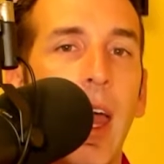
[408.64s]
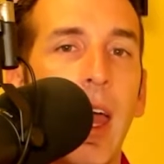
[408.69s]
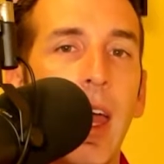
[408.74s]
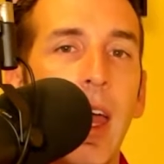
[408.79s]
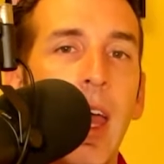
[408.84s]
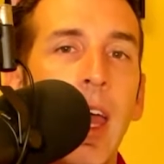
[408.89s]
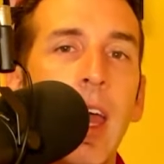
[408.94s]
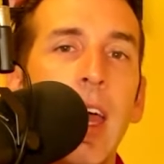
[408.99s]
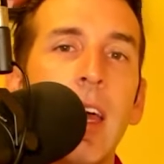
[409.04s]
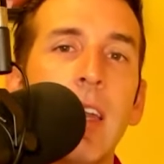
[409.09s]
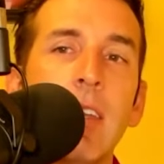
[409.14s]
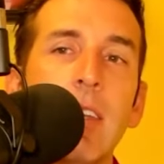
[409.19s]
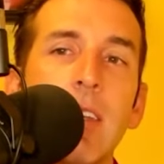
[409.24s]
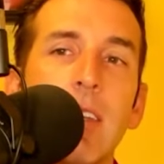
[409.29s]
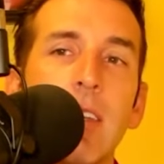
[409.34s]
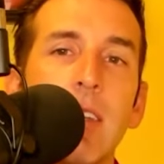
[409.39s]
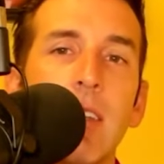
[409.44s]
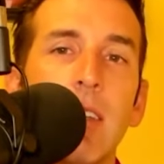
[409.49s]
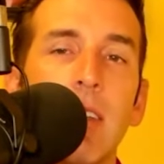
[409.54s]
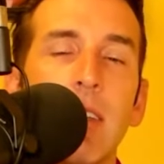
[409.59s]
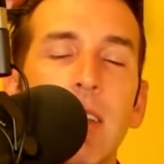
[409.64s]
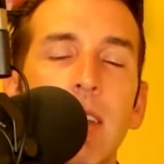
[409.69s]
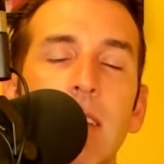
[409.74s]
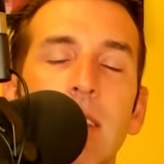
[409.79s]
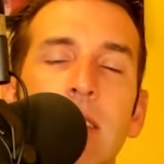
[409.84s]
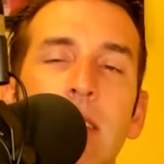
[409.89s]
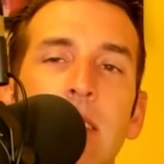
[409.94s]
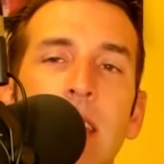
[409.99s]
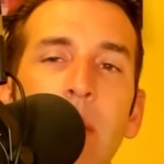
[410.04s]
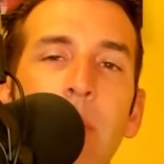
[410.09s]
And
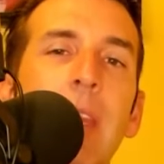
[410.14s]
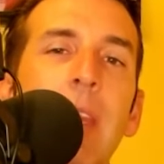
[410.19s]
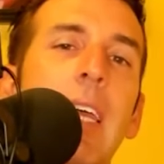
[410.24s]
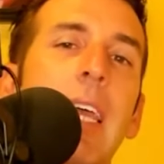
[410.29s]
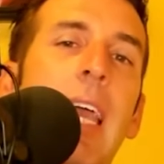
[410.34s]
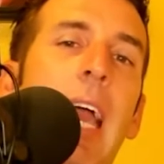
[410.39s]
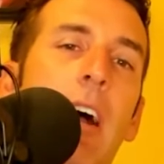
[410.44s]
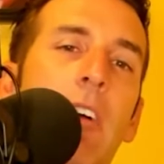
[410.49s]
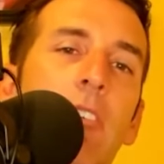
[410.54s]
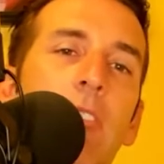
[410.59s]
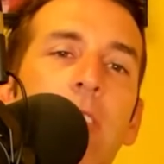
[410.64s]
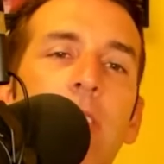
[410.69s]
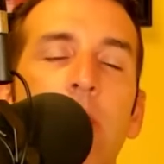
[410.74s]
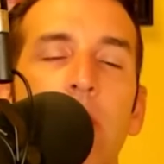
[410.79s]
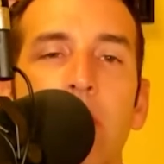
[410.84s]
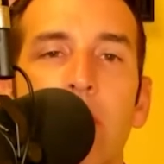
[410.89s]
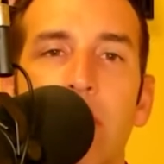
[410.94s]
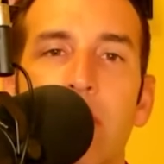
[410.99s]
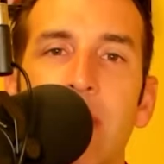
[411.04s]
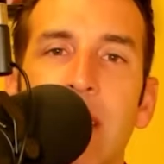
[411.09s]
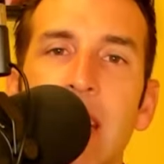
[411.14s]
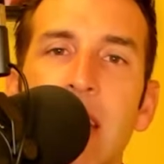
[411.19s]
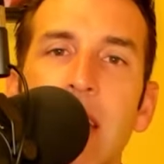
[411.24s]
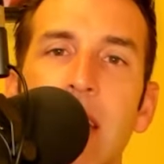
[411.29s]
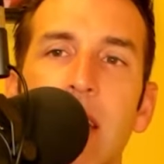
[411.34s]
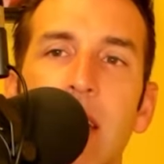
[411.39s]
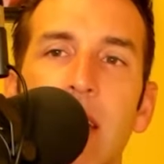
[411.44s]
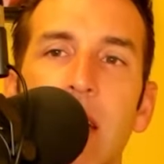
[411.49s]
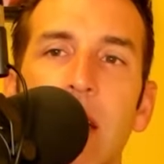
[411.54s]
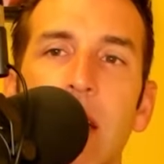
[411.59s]
seemingly counterintuitively,
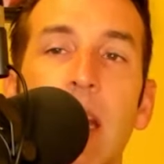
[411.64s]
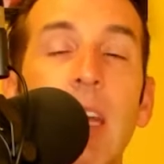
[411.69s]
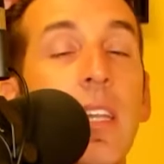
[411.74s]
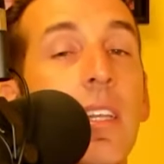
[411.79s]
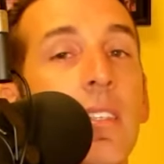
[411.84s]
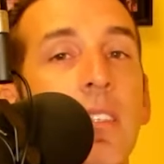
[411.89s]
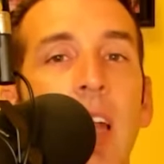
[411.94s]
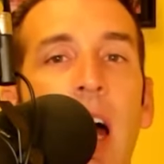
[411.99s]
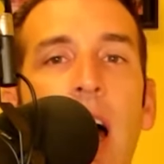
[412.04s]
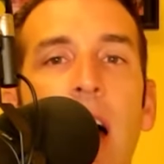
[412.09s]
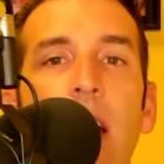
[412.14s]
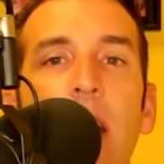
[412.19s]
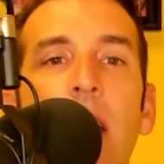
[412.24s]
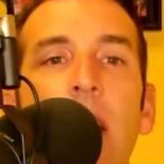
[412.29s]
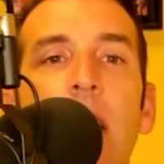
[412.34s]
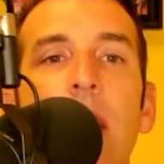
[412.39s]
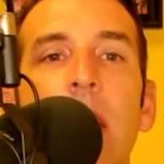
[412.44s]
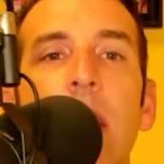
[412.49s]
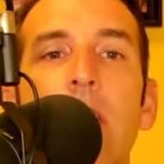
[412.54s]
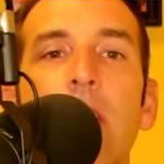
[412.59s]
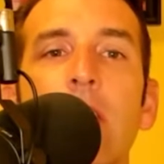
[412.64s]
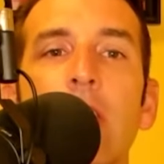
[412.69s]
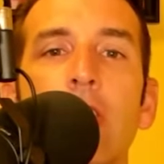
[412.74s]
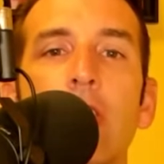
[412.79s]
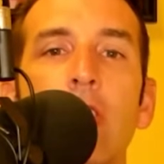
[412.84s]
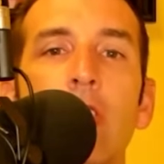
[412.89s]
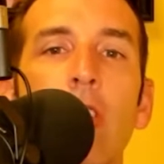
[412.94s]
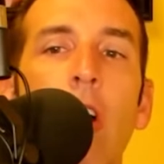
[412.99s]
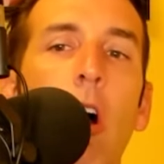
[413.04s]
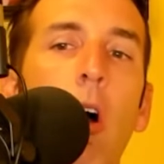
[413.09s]
he does not. There is
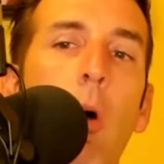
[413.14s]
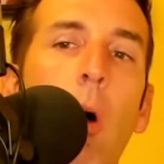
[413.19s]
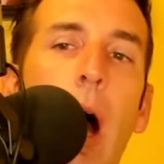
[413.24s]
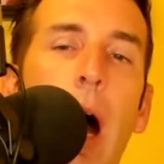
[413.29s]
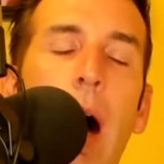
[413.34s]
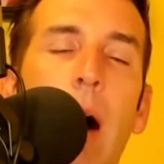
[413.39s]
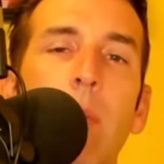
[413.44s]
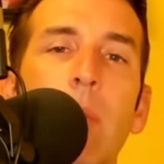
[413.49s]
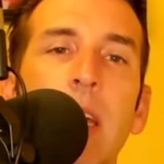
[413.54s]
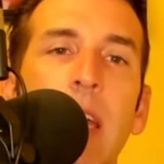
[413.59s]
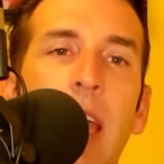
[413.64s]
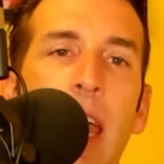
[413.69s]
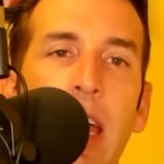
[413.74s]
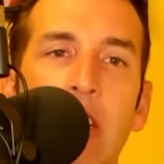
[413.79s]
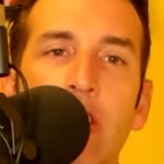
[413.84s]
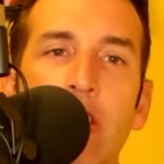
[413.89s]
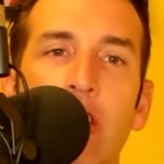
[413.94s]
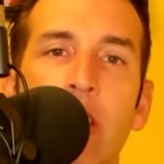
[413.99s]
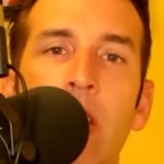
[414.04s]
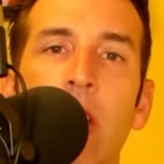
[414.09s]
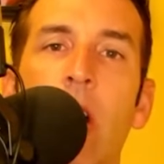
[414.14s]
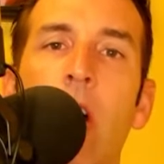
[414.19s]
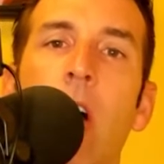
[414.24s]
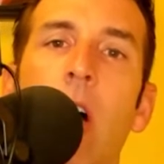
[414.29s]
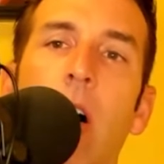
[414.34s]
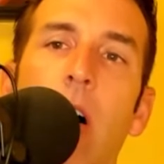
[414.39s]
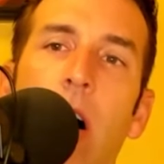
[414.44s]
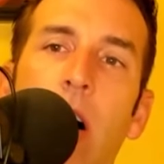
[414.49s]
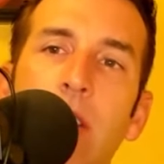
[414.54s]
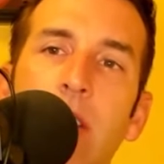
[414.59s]
no obligation
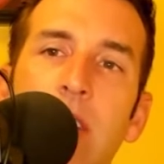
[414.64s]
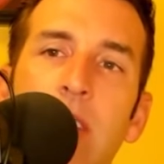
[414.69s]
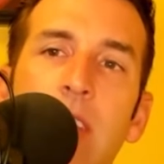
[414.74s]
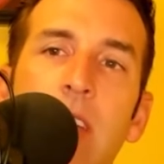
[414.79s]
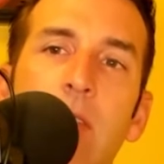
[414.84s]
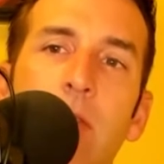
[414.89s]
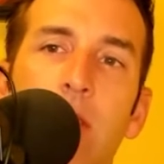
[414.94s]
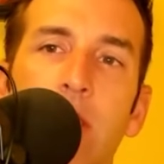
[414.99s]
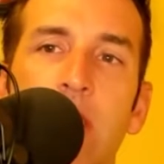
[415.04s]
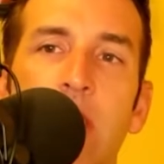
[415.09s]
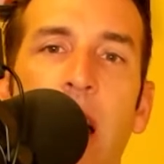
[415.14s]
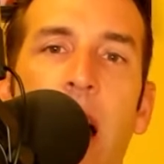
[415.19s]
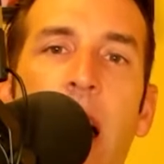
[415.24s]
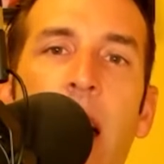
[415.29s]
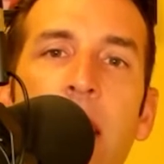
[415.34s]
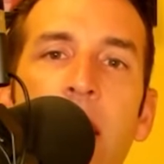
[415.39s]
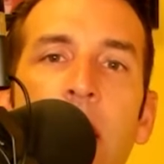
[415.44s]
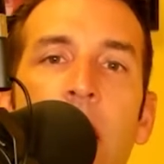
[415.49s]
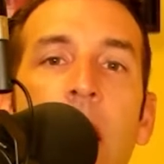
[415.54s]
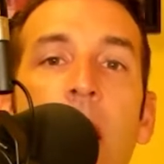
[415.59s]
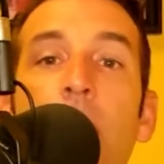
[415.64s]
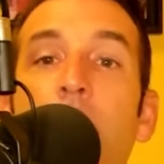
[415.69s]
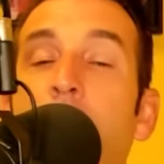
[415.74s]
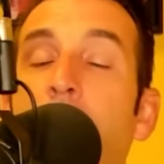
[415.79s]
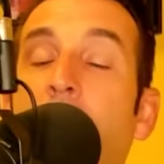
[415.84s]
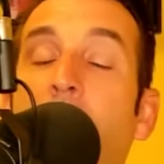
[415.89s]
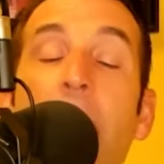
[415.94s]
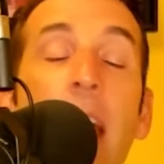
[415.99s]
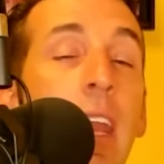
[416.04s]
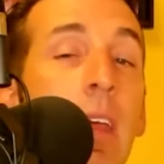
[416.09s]
on the civil side
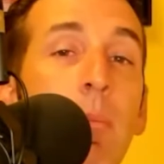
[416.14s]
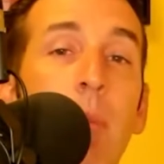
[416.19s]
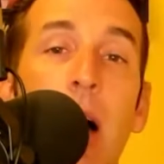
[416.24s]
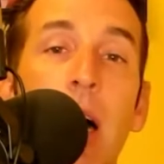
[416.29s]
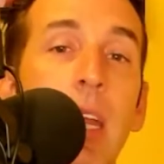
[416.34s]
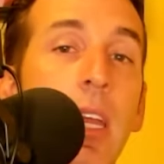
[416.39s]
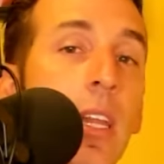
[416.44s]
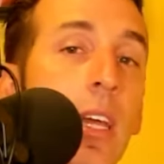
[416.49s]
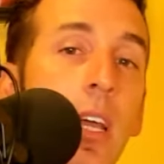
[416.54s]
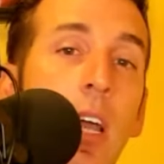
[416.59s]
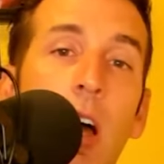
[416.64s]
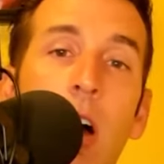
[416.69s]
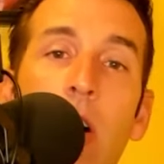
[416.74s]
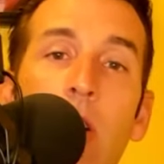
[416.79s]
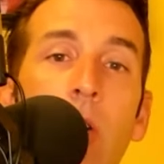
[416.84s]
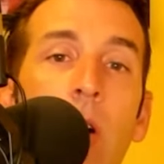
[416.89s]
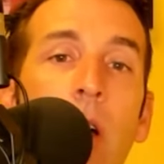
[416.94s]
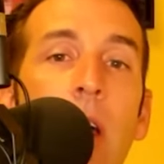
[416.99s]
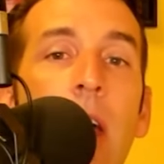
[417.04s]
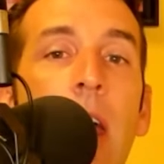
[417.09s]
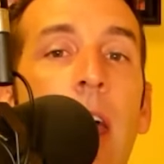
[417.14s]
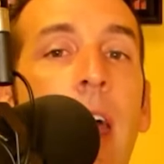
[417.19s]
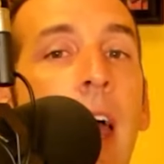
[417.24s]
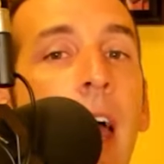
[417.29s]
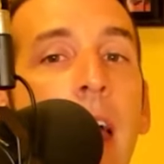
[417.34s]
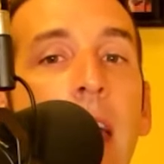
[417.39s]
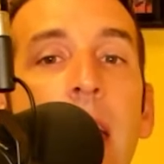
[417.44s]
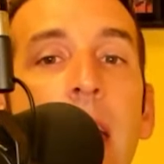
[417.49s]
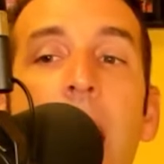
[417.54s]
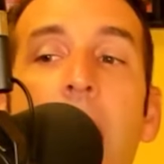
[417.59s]
for anybody to go,
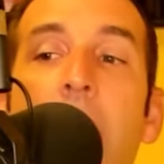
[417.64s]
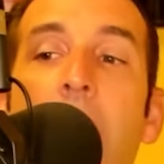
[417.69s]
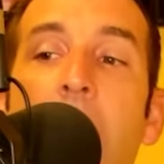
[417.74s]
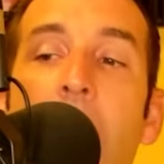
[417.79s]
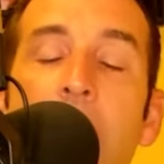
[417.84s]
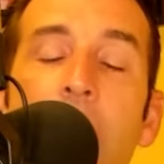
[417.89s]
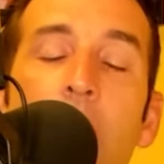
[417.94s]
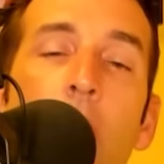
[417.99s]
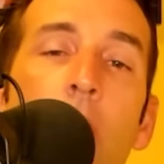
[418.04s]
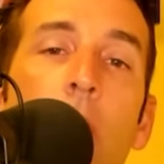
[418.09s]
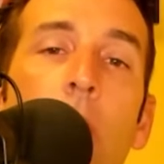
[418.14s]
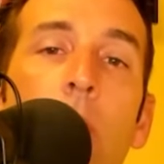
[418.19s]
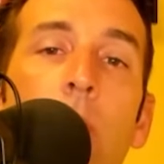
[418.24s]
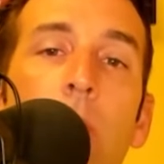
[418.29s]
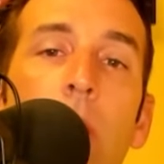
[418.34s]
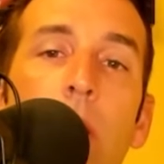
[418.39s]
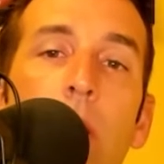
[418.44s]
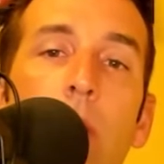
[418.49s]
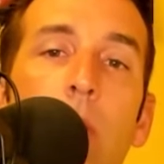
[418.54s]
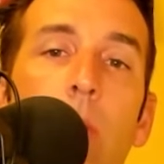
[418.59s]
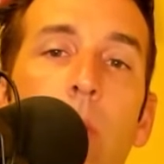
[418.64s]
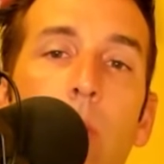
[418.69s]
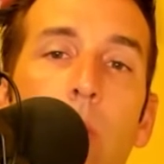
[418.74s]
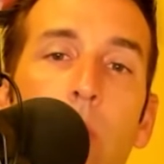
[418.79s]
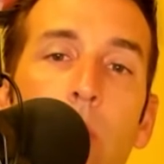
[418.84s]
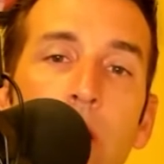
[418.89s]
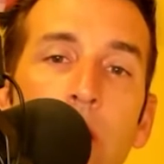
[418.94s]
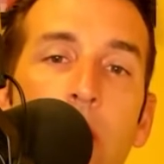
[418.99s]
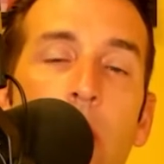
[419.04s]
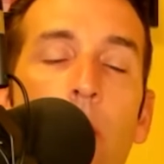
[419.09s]
hey, I know
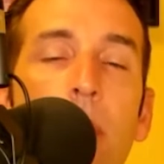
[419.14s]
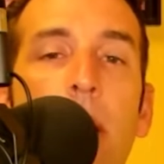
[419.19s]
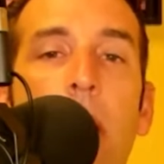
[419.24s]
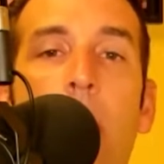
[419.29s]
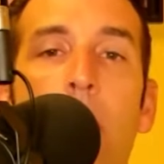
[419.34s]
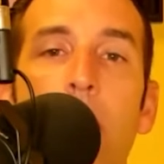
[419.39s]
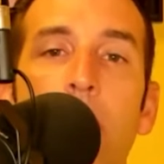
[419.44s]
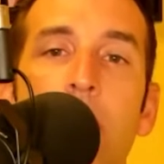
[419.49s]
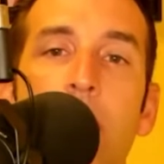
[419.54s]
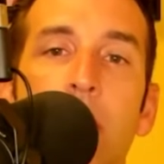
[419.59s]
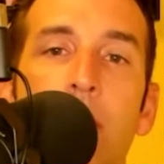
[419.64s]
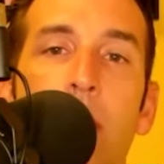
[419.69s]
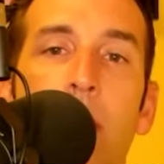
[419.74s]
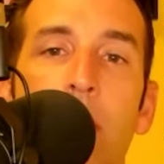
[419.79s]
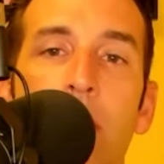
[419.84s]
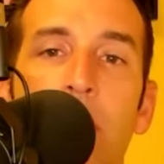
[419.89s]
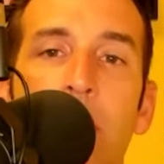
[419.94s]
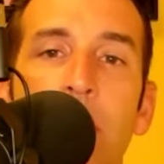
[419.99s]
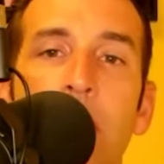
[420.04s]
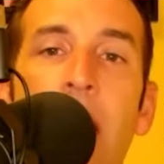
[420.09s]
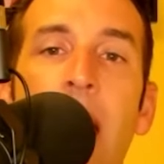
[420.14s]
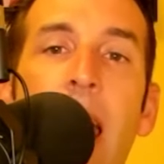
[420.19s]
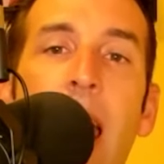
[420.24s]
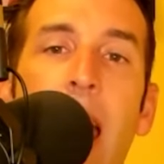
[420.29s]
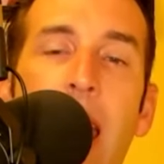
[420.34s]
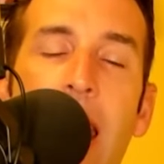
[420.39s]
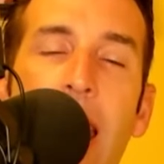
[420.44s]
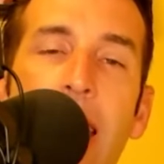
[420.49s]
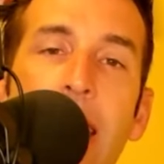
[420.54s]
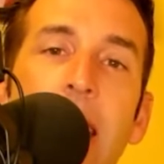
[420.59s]
what's going on with this person
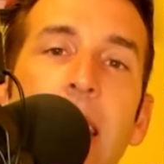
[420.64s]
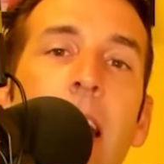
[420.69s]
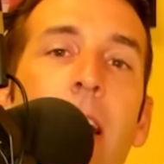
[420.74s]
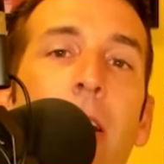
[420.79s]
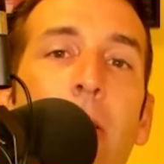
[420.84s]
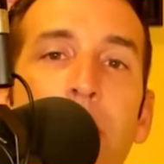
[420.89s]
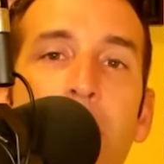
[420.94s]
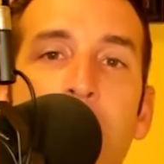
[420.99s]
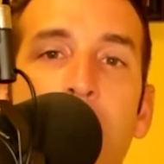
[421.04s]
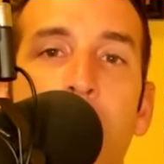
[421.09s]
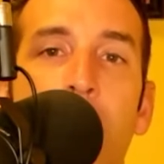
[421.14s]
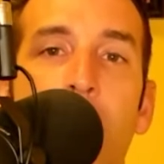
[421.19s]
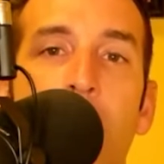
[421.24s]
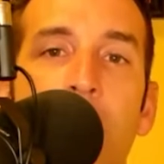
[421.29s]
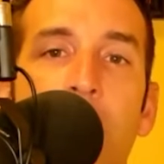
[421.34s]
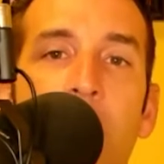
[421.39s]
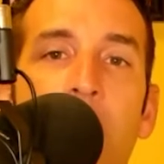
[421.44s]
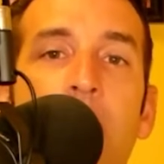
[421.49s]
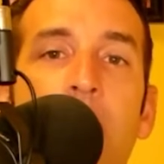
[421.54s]
and I can help this person.